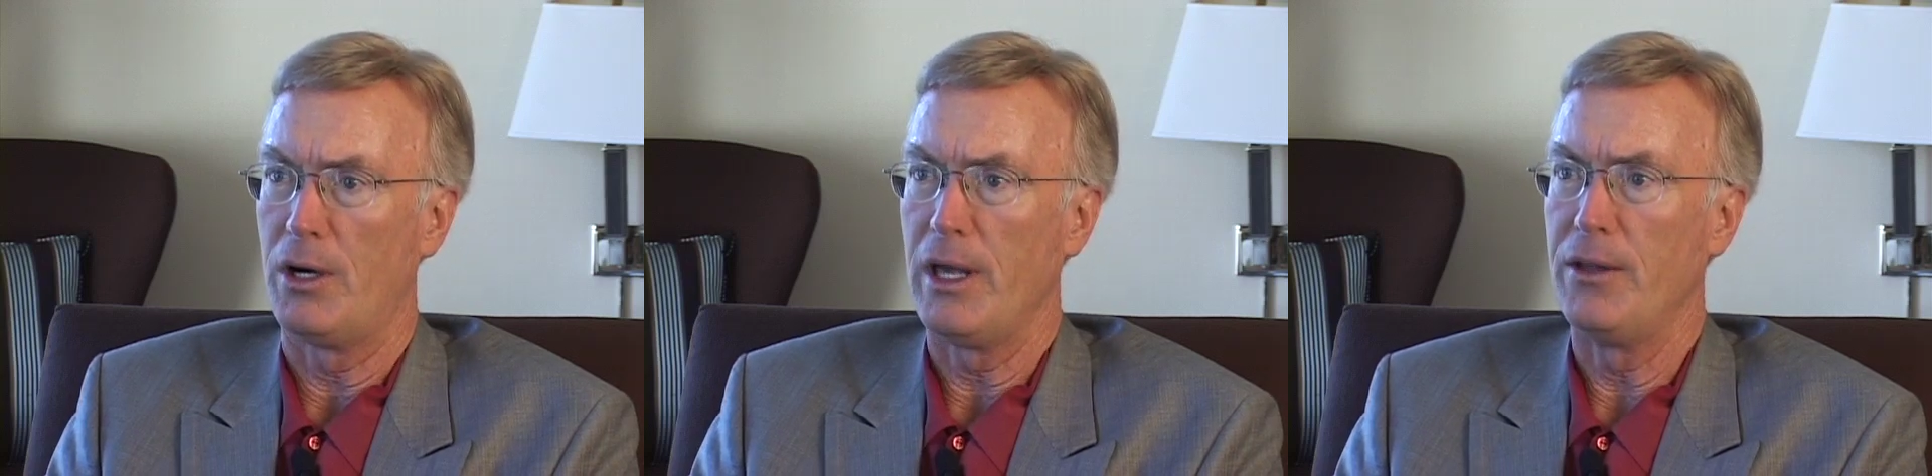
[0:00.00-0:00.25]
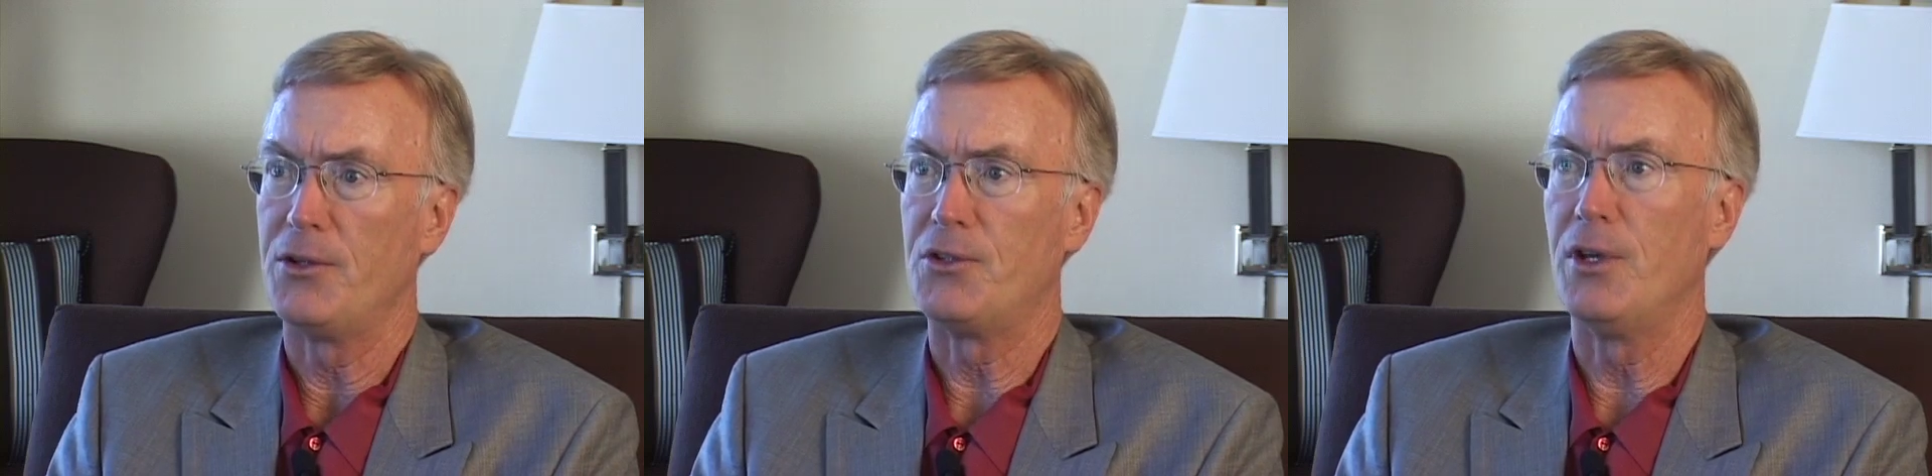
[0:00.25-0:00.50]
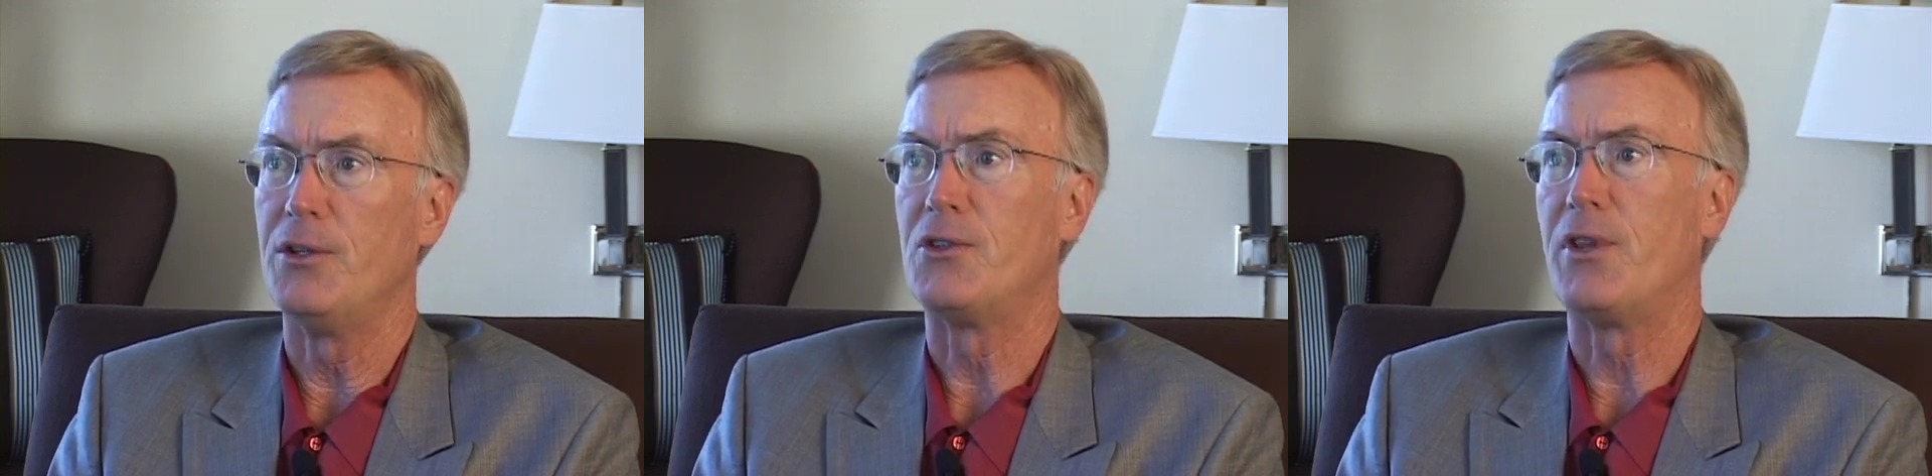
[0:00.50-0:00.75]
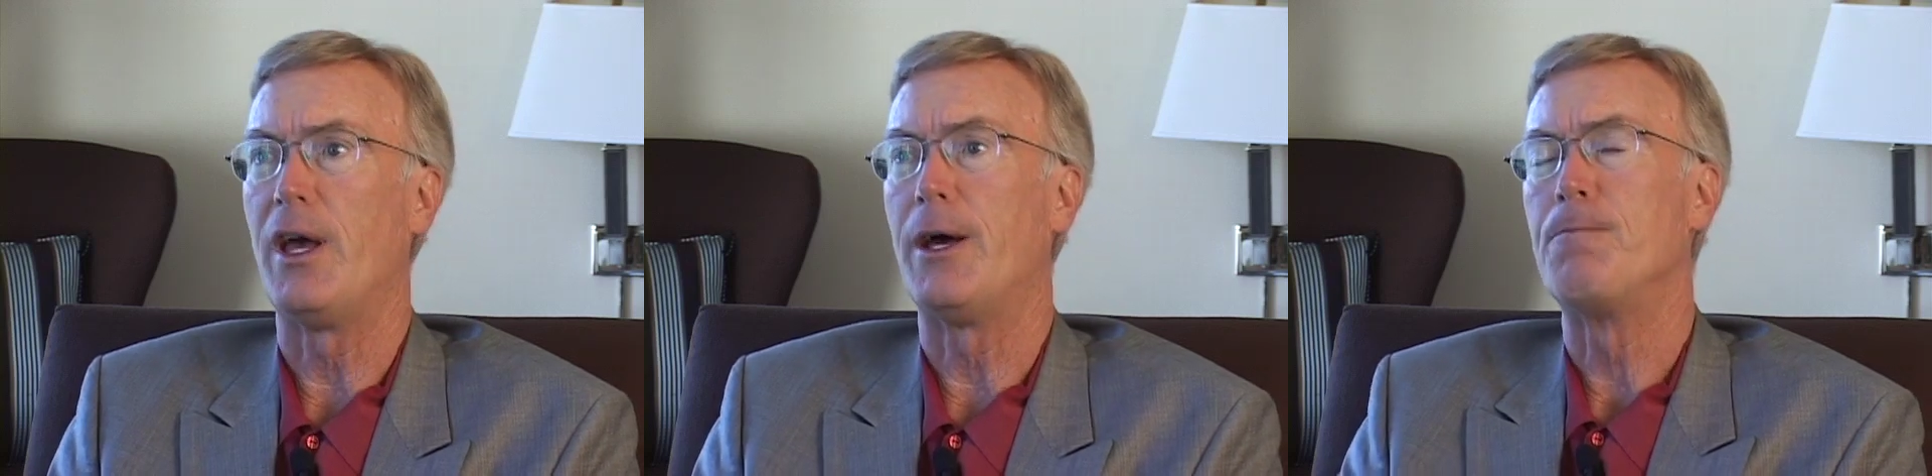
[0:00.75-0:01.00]
in the
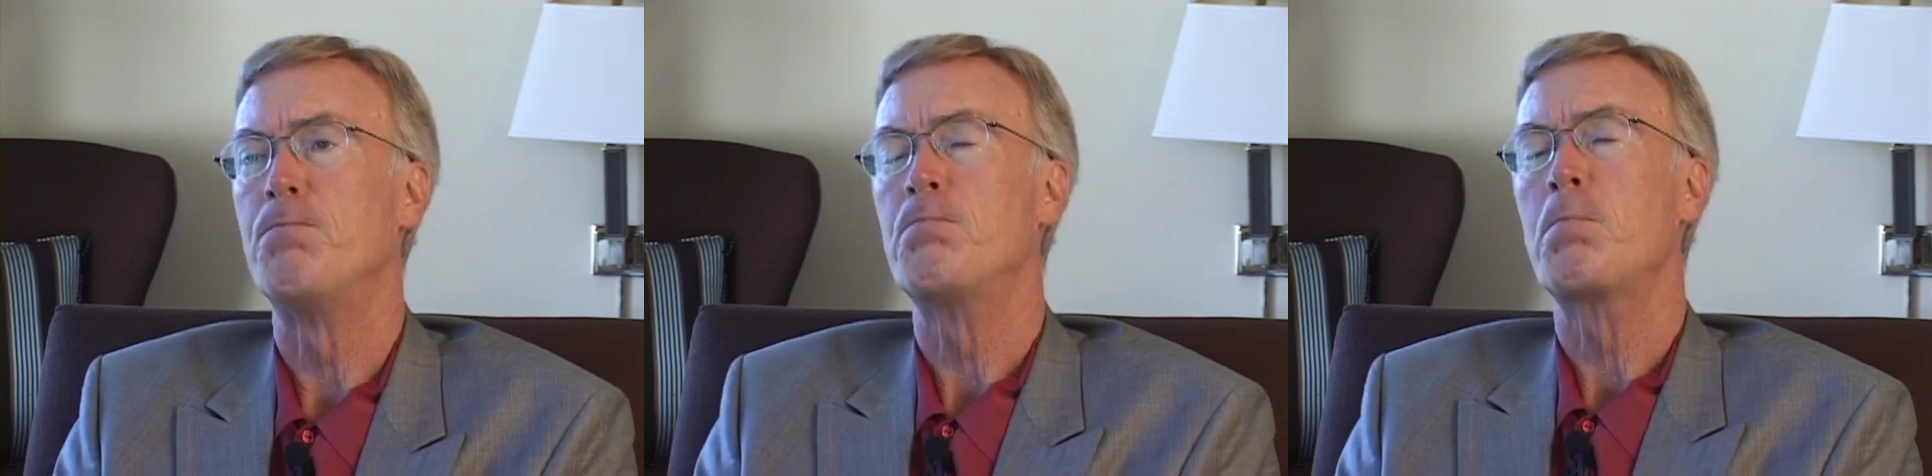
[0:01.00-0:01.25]
sense that